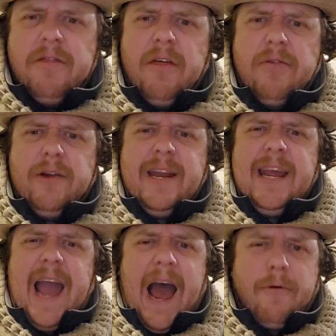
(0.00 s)
the
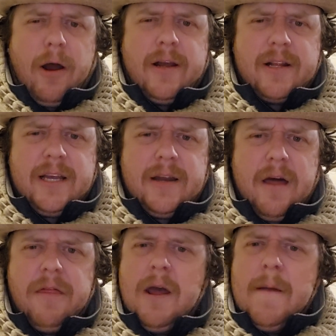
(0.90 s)
3D, ironically
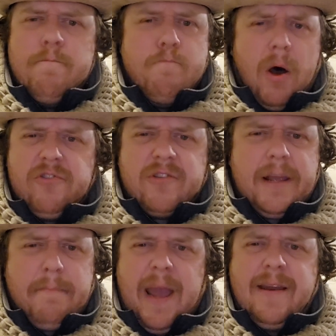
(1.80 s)
enough, mostly
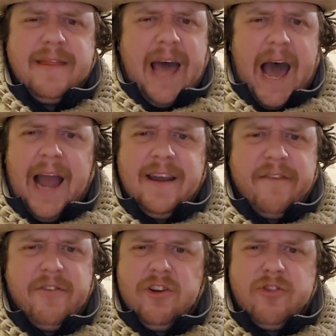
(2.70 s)
made the high
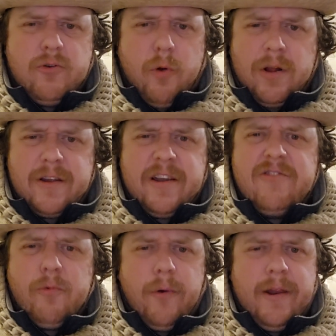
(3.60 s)
definition
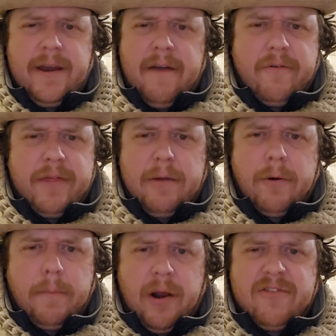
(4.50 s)
qualities whenever they
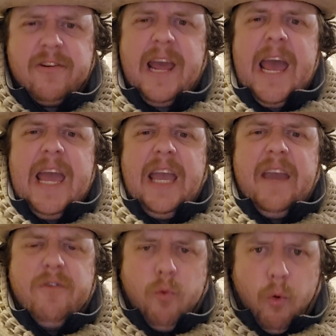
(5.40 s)
were present
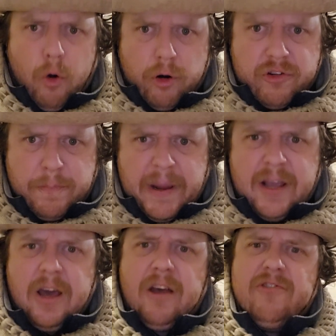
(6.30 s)
even worse,
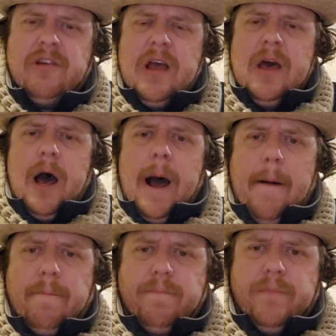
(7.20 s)
because
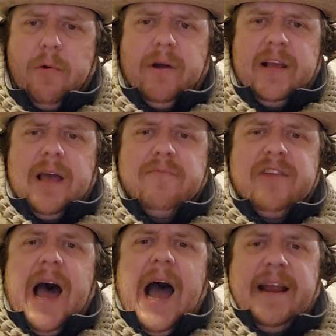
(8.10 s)
when it comes to
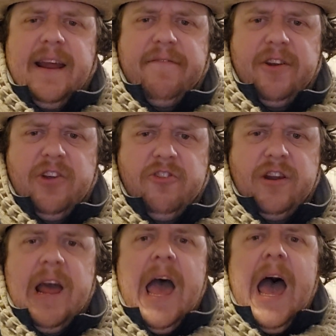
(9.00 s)
high definition